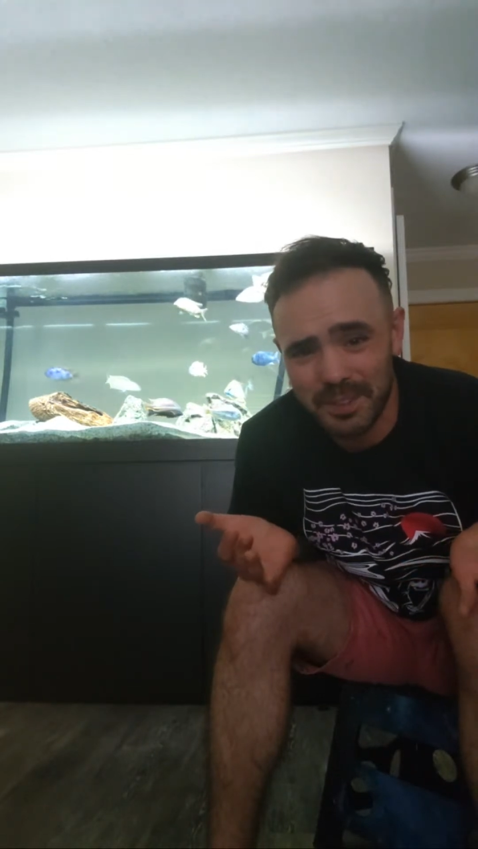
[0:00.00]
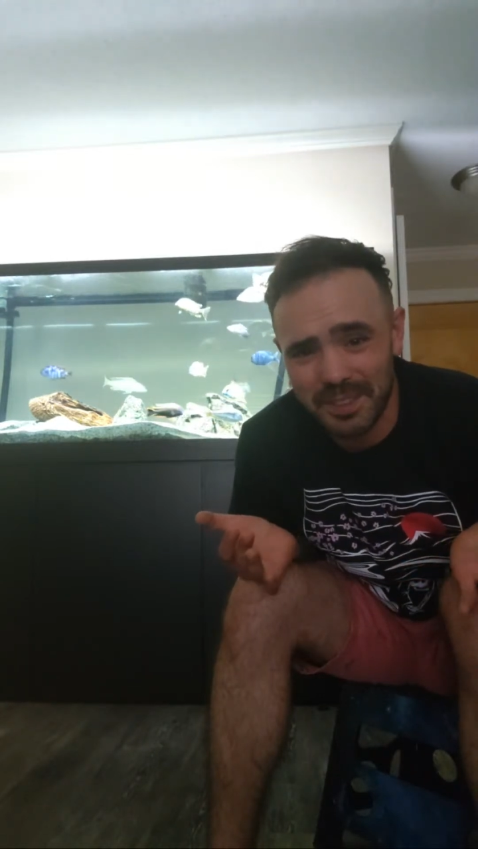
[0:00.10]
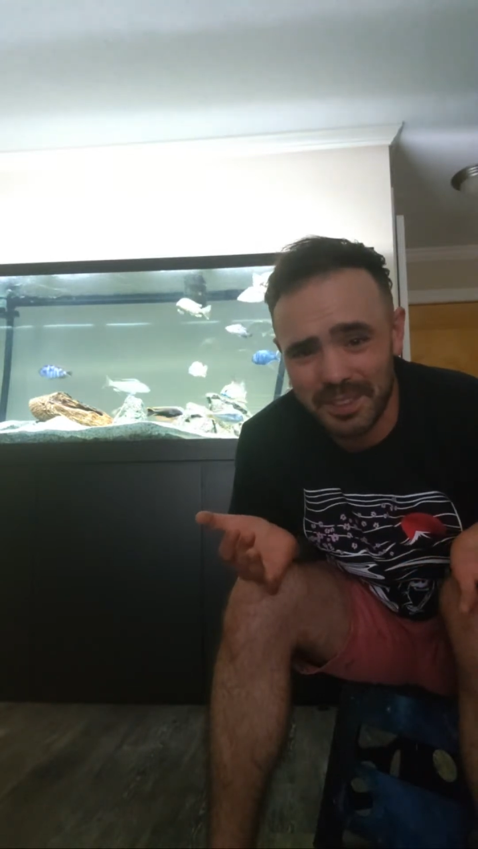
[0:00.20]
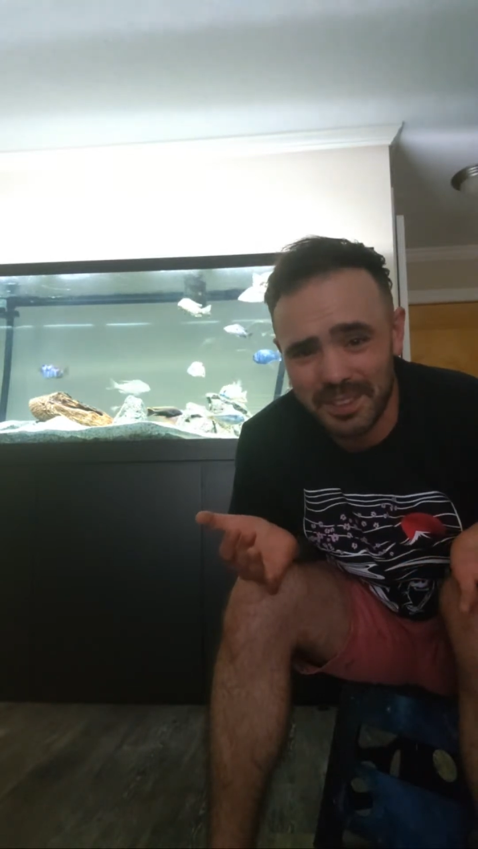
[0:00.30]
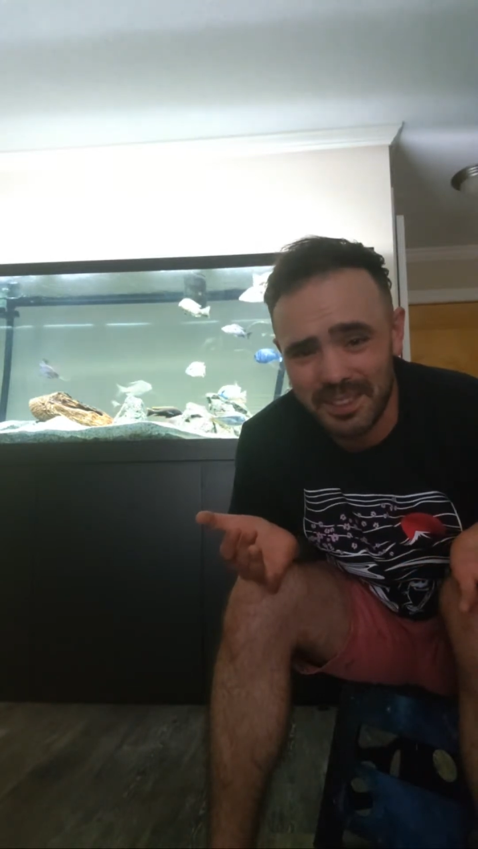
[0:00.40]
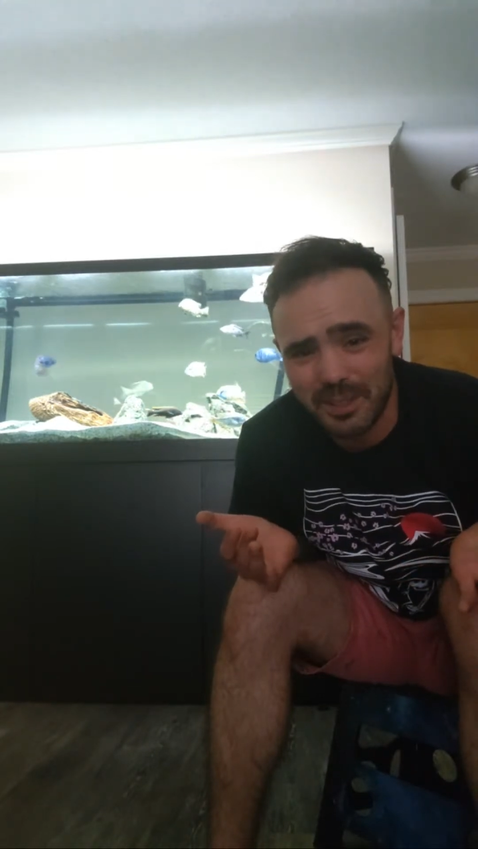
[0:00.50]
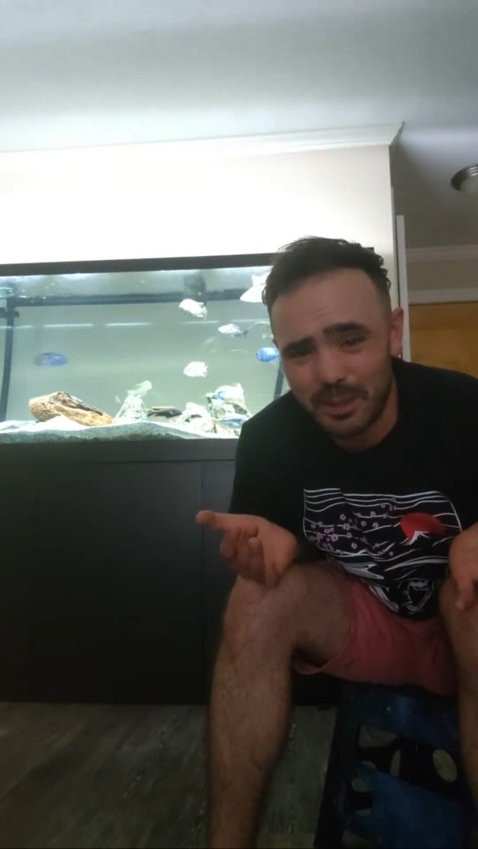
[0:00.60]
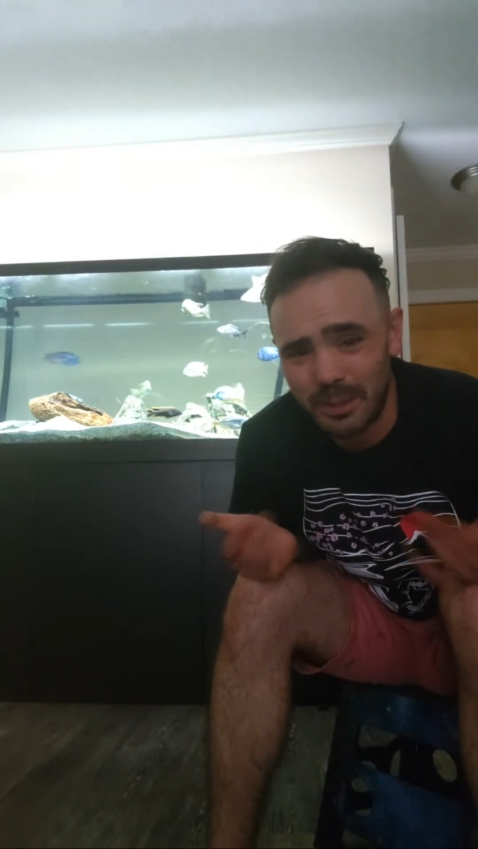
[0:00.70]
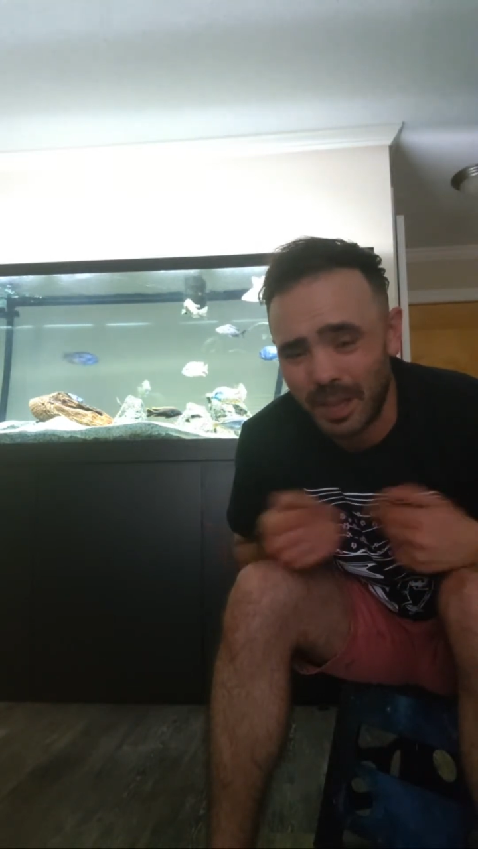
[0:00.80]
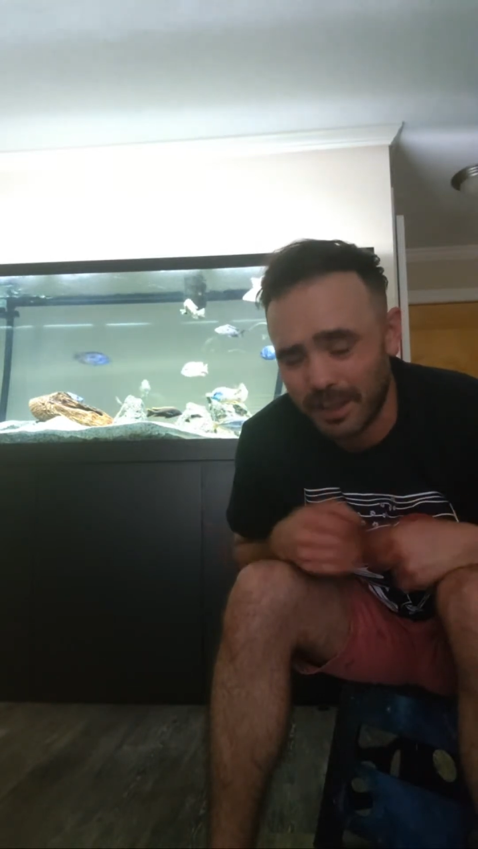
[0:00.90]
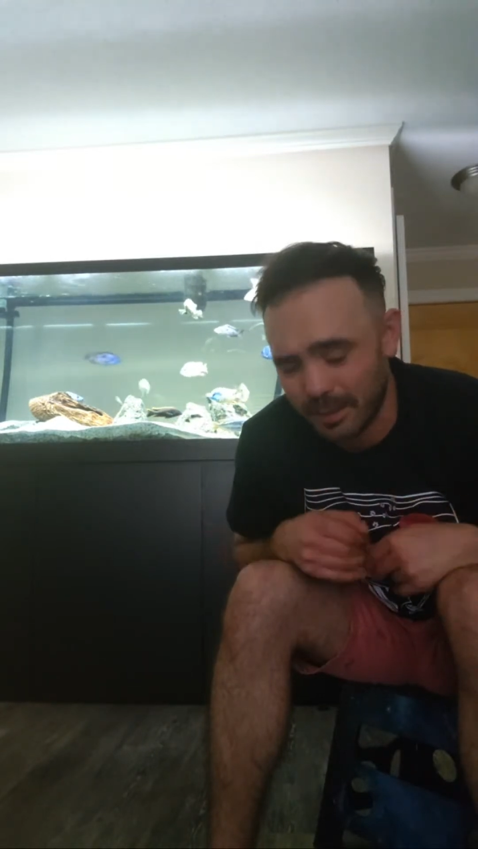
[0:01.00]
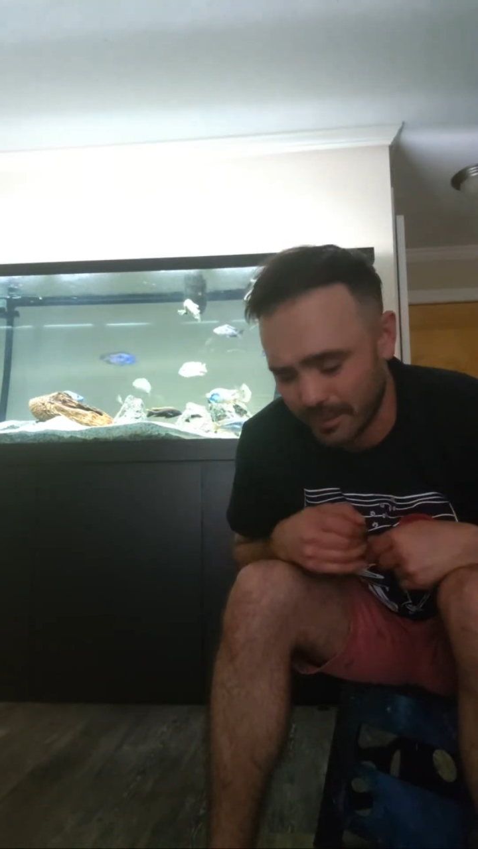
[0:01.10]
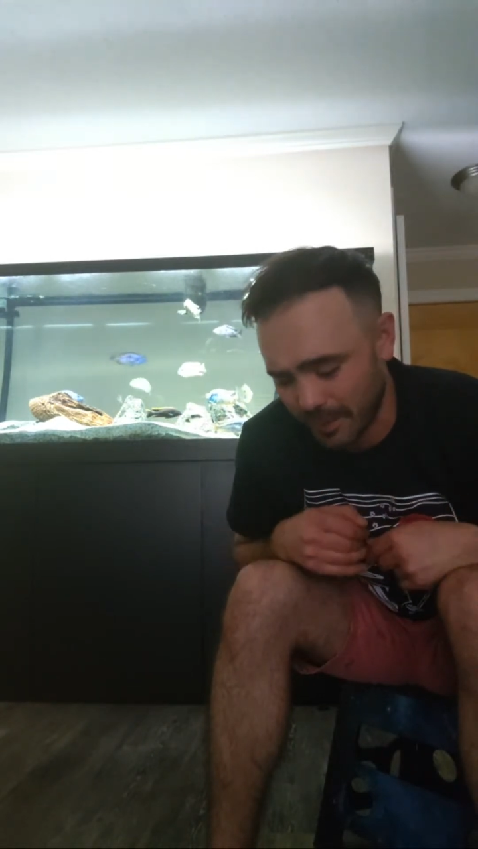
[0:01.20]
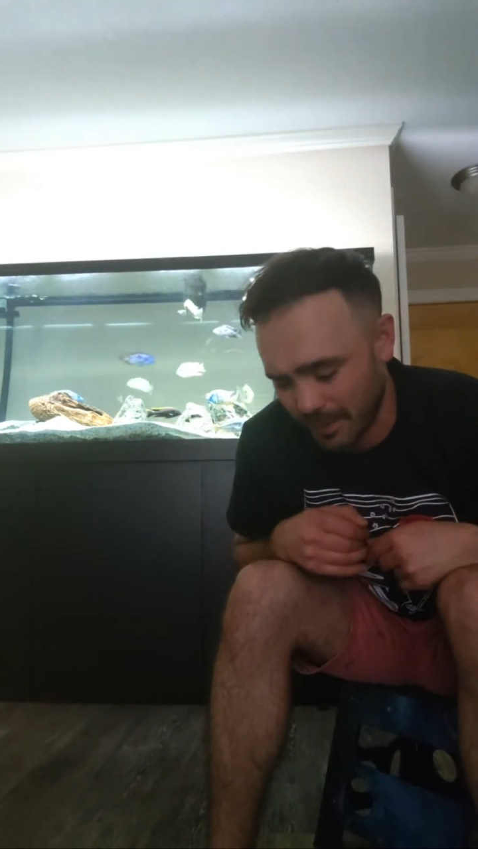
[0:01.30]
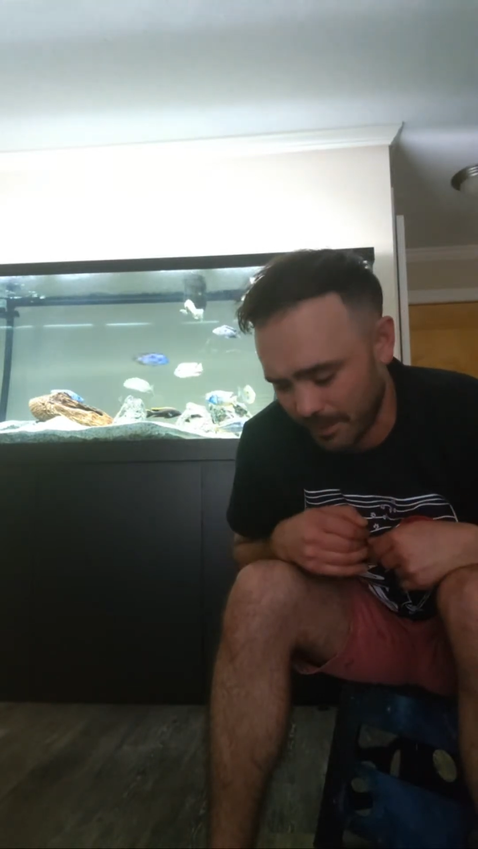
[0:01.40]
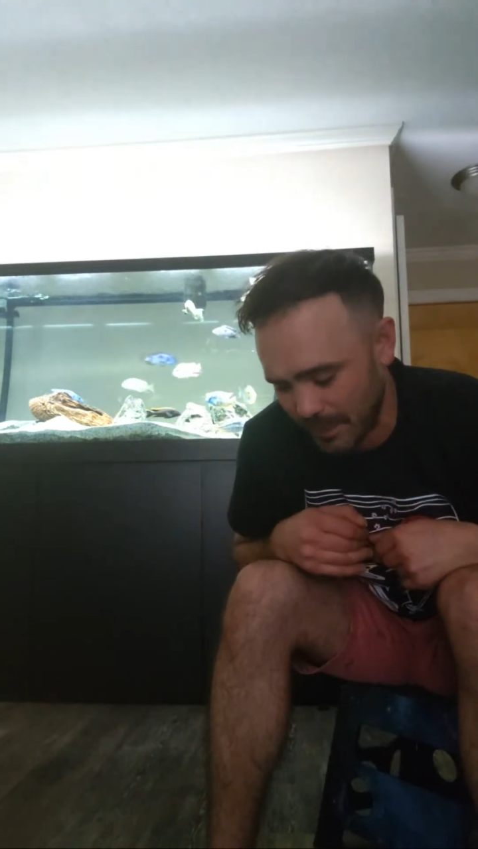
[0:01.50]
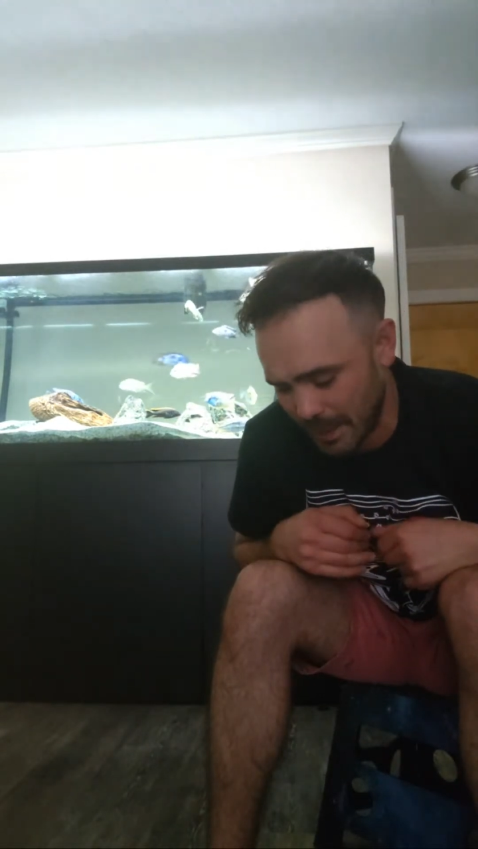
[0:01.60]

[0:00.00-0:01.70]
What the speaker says: It is still kind of,